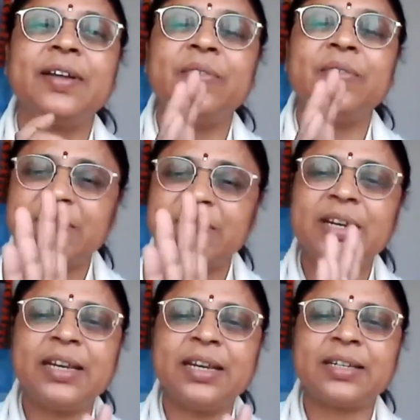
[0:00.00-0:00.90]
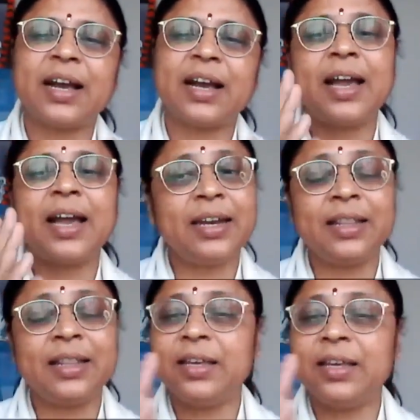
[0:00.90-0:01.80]
There's a relation. Hi in
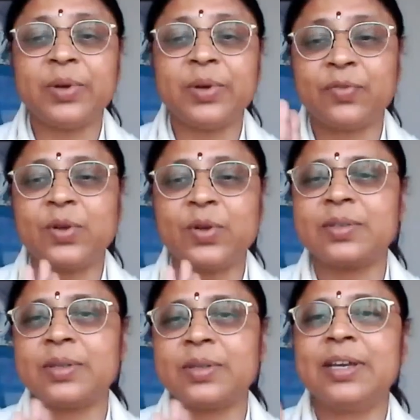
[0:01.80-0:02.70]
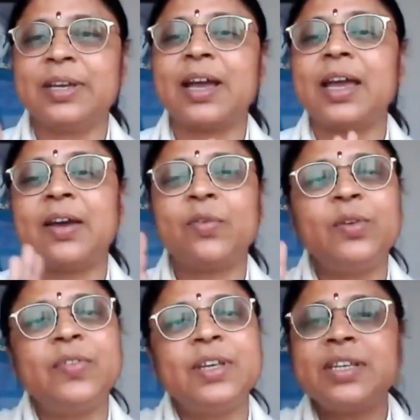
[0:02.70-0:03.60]
Hindi, of course, I've
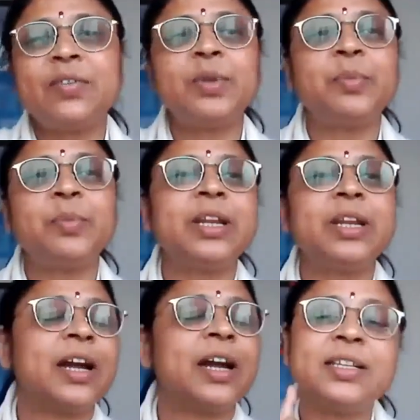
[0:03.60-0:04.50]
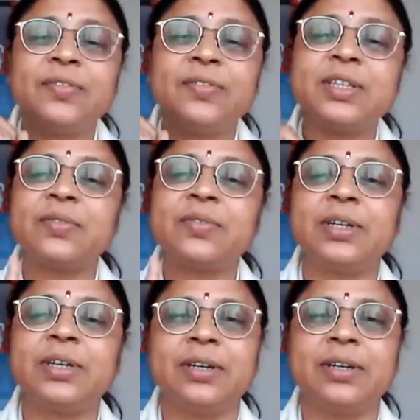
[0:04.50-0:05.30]
always said from the beginning, hi is the worst word.